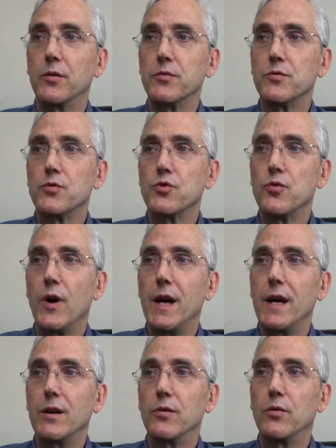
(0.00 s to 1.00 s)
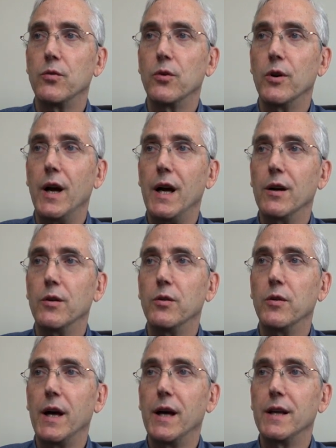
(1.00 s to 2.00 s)
triangle or
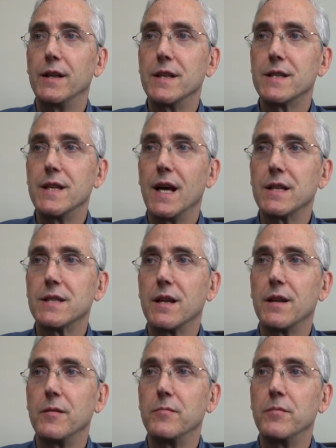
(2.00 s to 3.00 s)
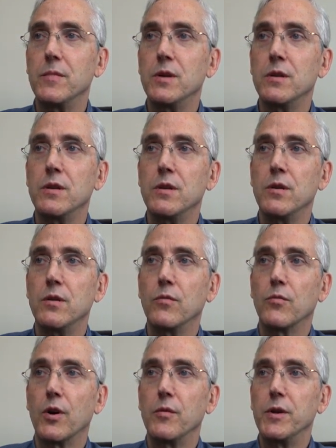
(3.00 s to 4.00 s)
arrowhead that's next to them.
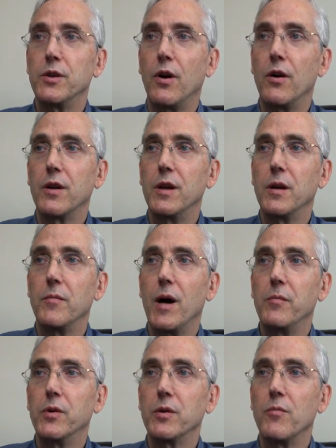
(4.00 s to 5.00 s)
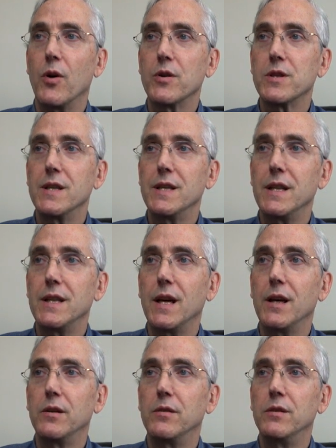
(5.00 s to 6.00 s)
We're going to be talking about bookmarks in
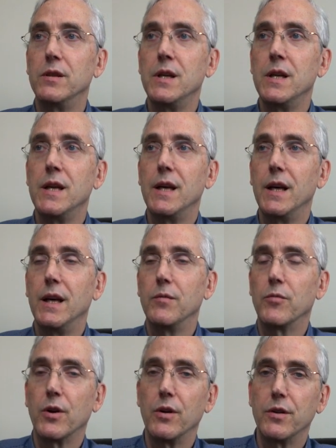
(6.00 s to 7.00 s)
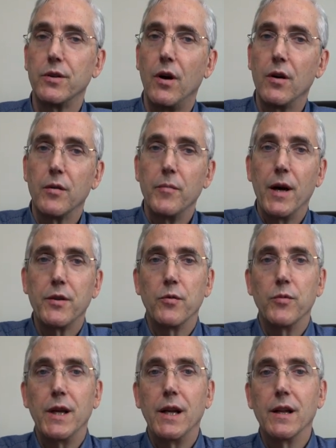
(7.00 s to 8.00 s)
detail, and we're going to talk about the
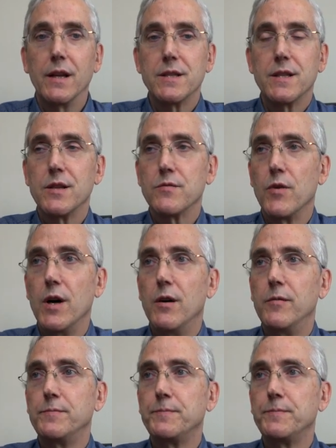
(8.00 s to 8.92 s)
reading list as well.